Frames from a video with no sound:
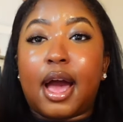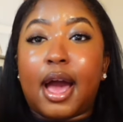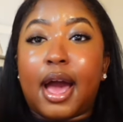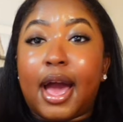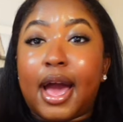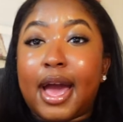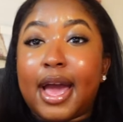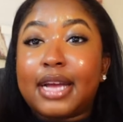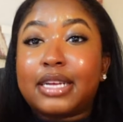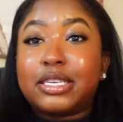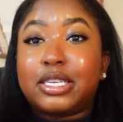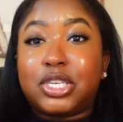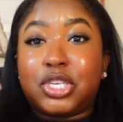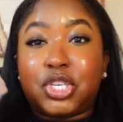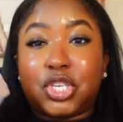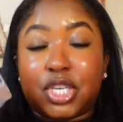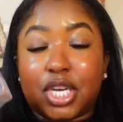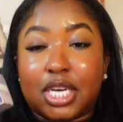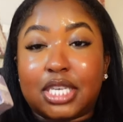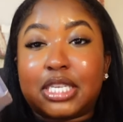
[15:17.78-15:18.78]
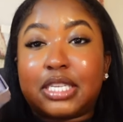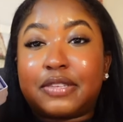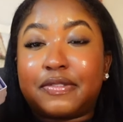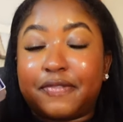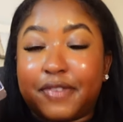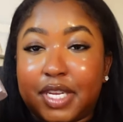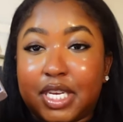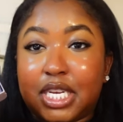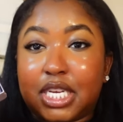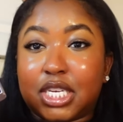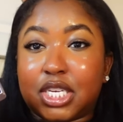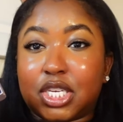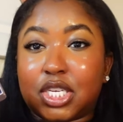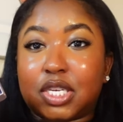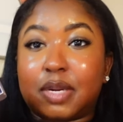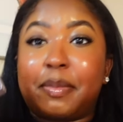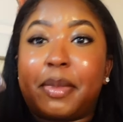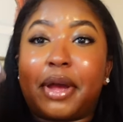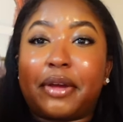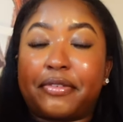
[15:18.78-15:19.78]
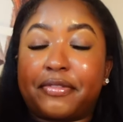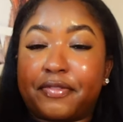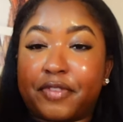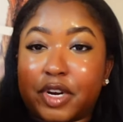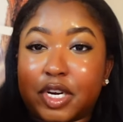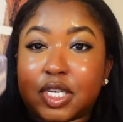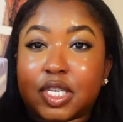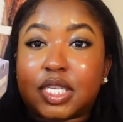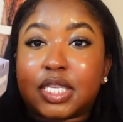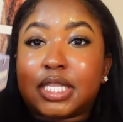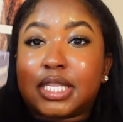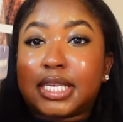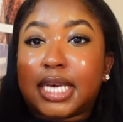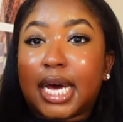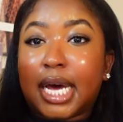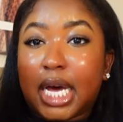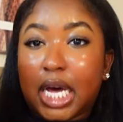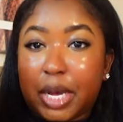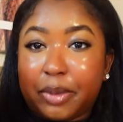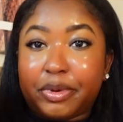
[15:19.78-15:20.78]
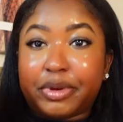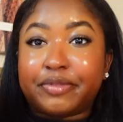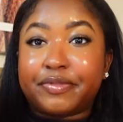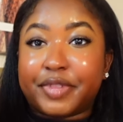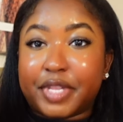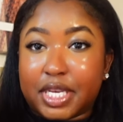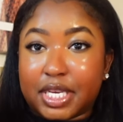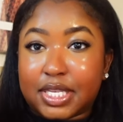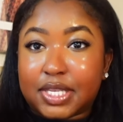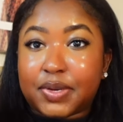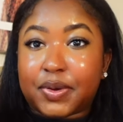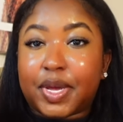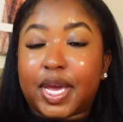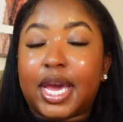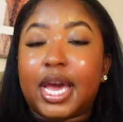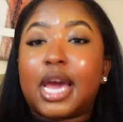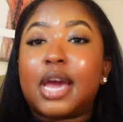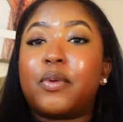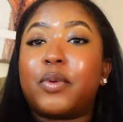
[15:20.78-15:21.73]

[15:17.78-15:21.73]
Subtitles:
I just finished my first tub of this, okay?